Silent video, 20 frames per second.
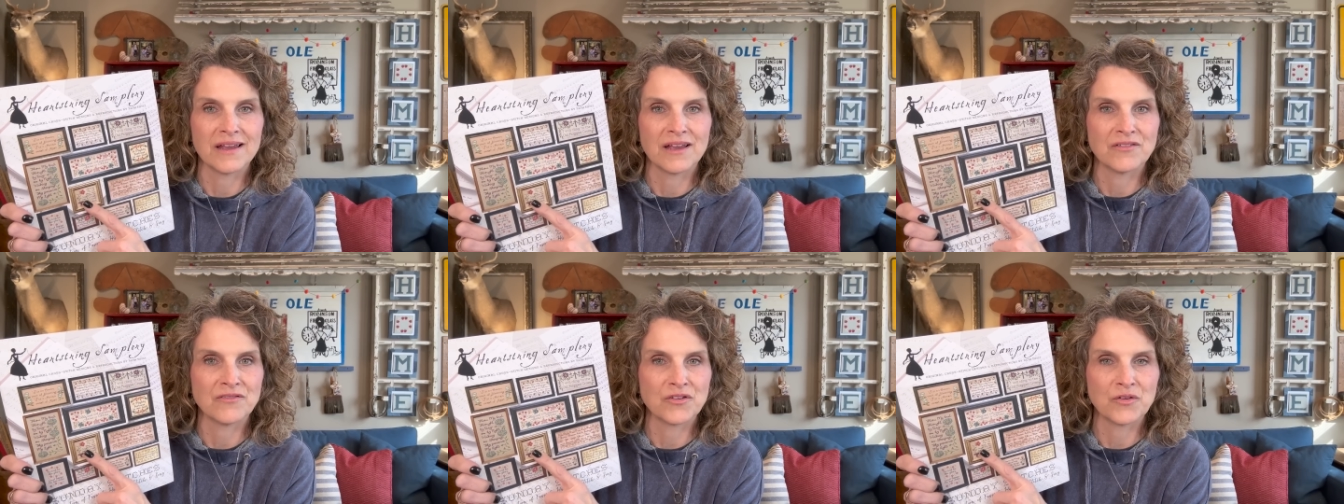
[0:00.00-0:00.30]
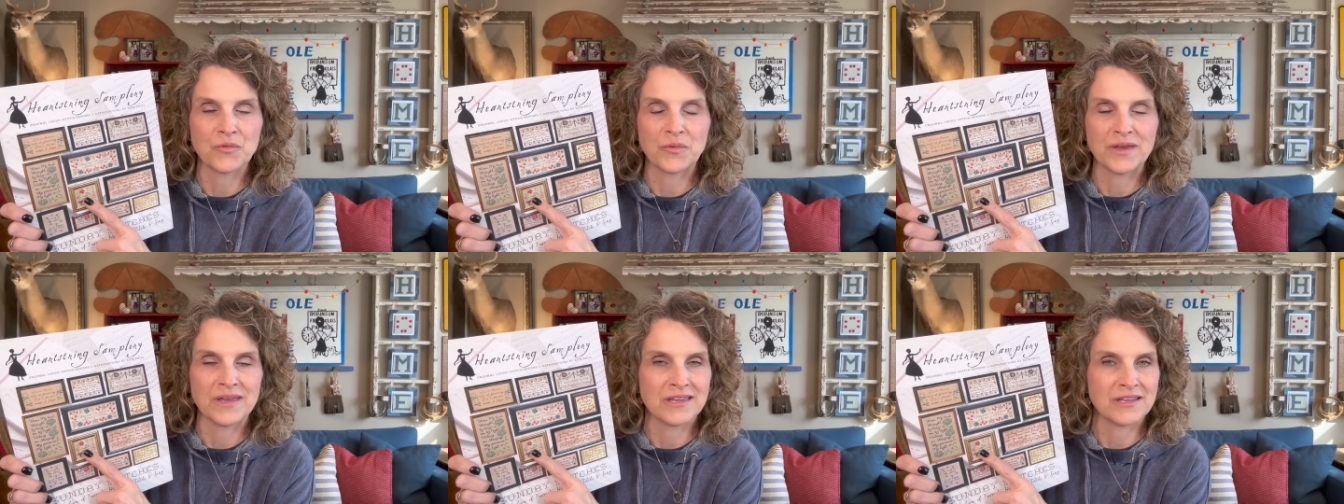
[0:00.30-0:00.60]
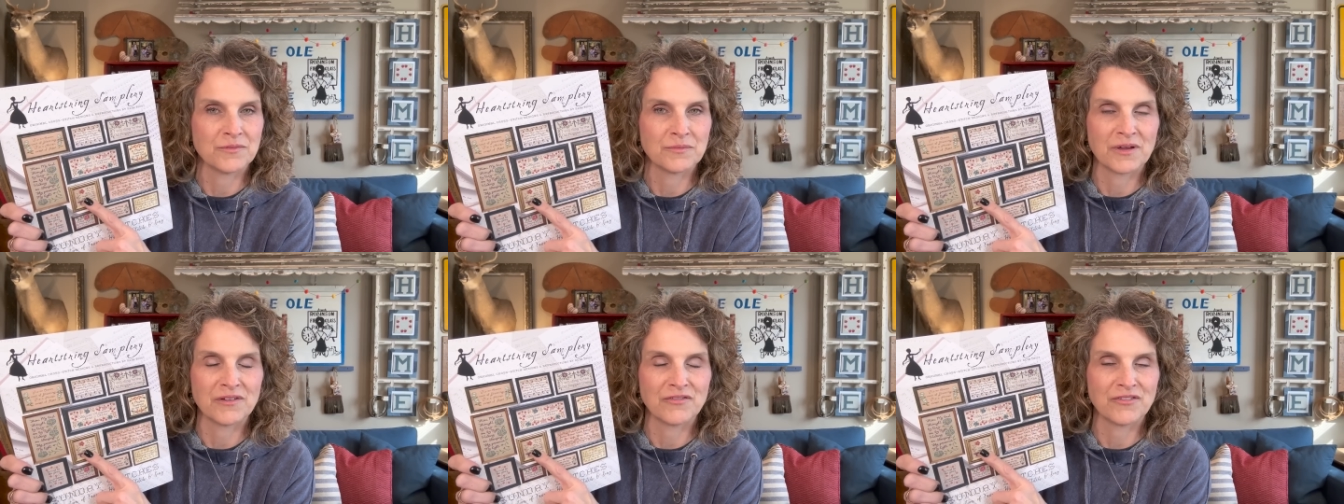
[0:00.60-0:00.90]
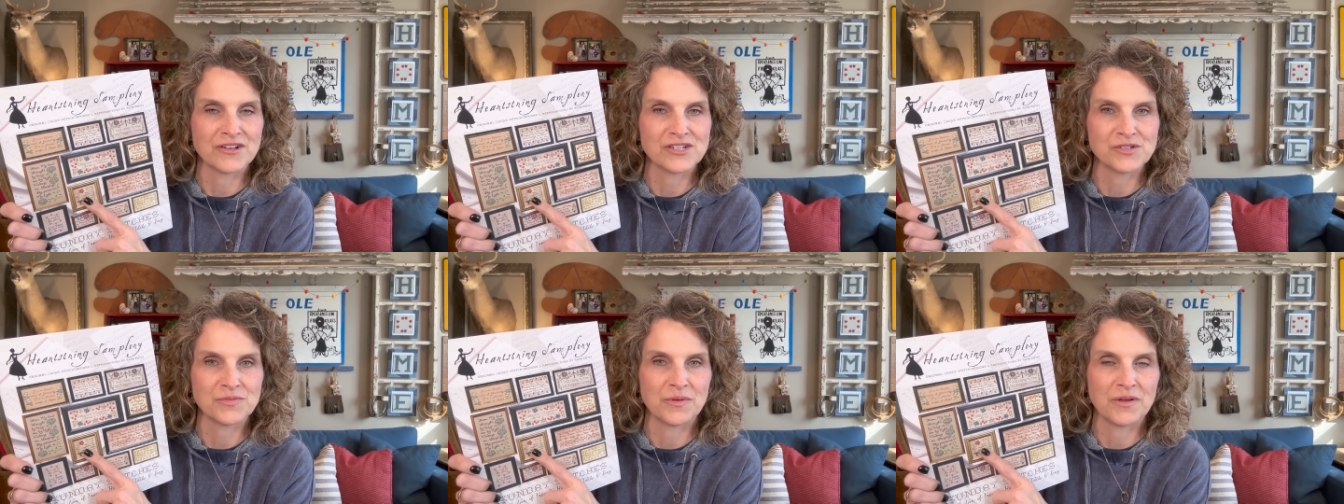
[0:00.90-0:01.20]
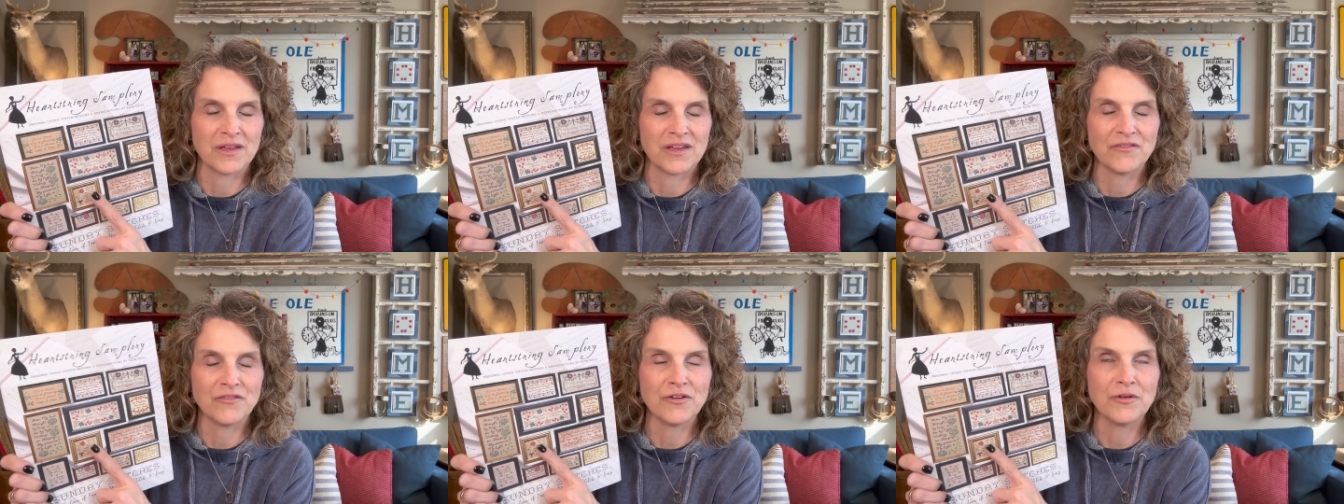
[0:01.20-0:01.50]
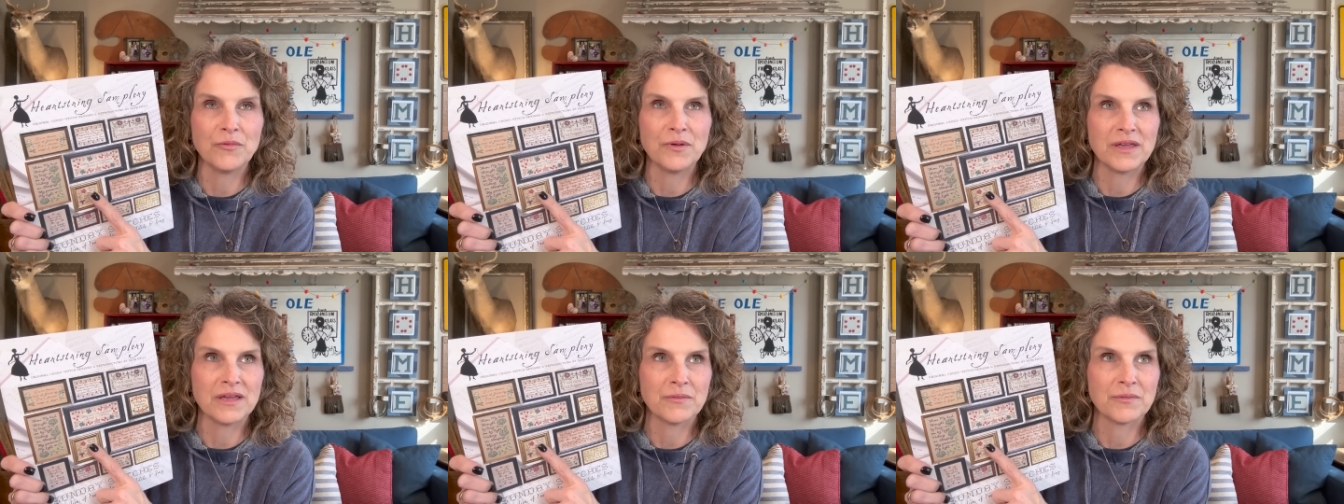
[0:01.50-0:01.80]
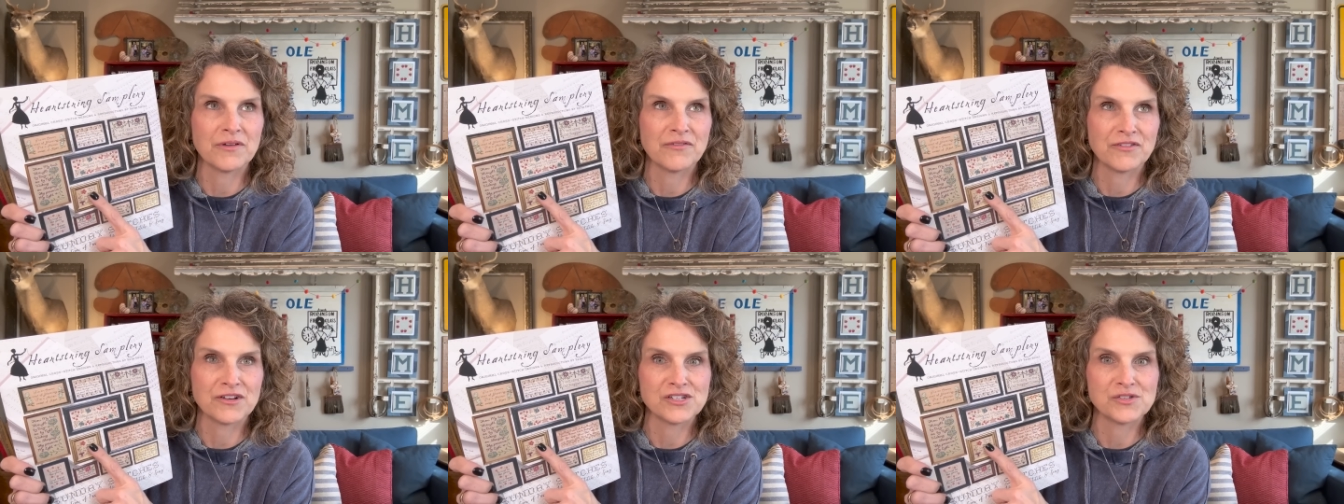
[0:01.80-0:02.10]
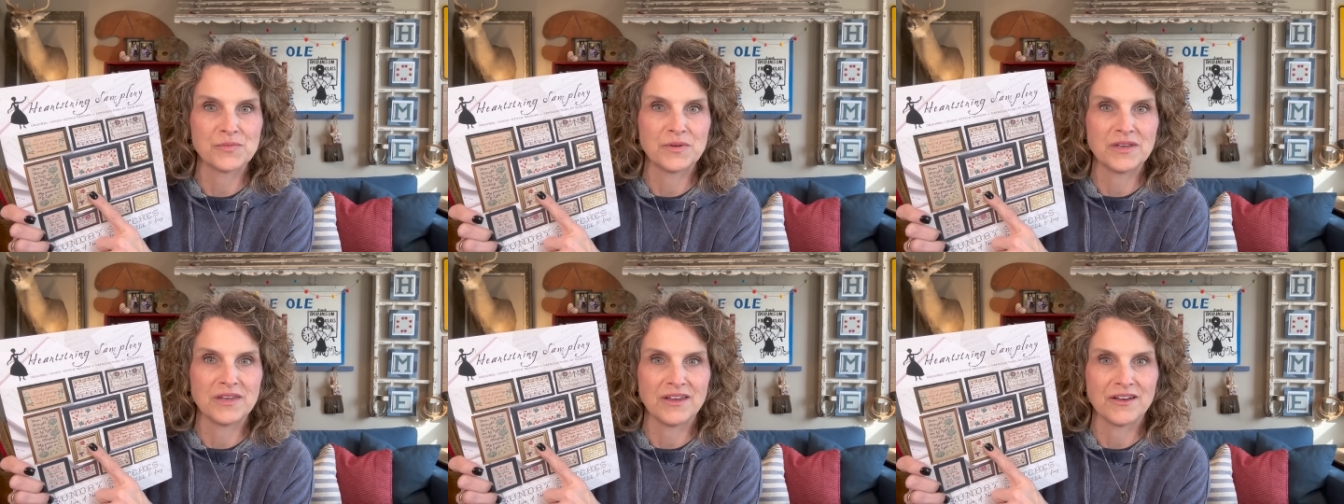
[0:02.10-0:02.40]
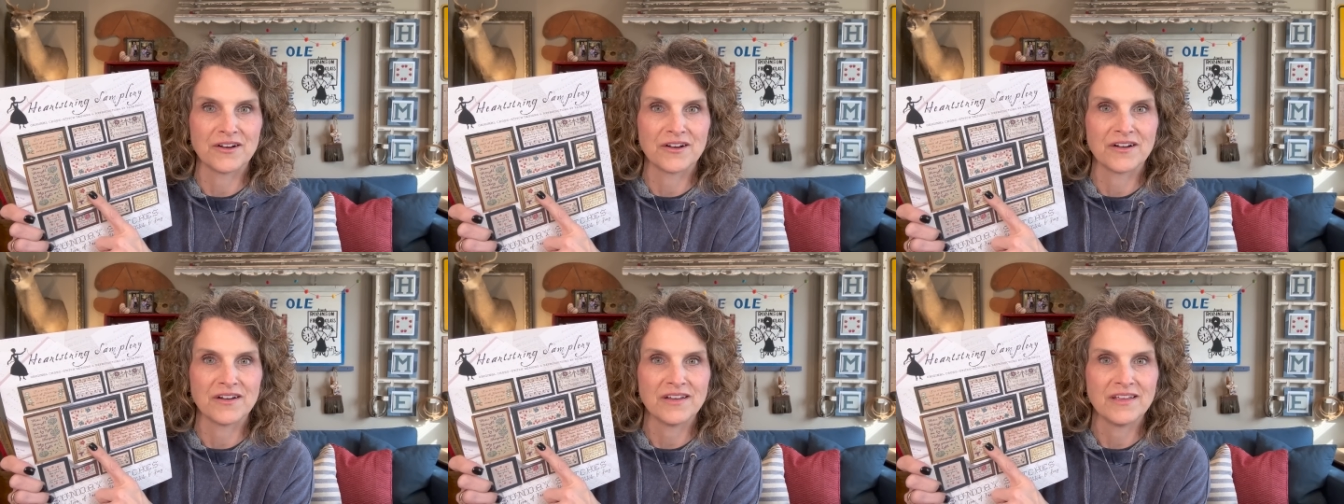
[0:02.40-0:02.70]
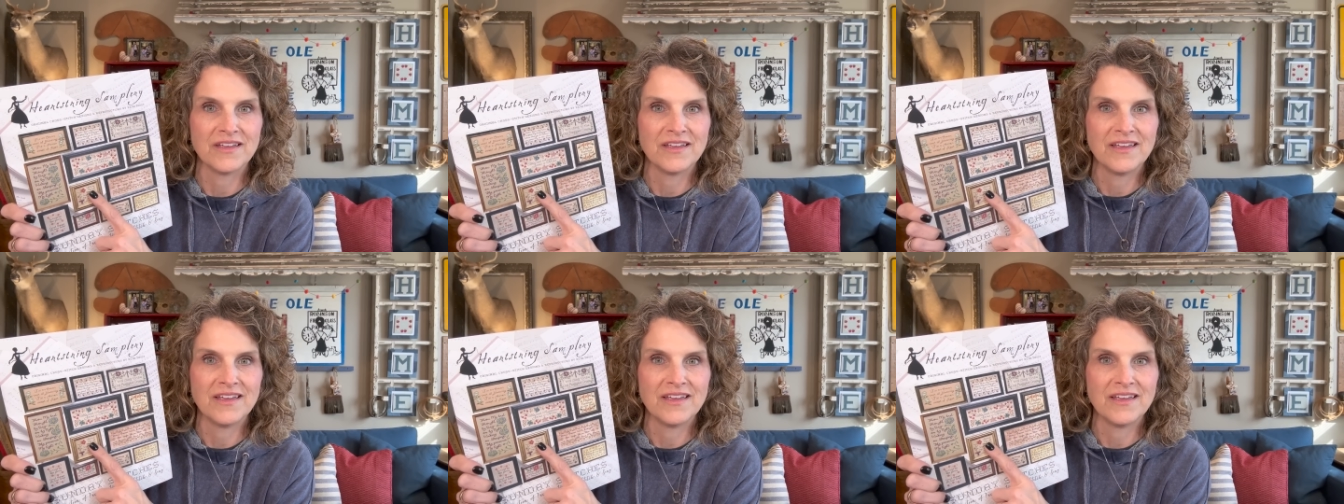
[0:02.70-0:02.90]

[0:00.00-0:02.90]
every week on my freshman year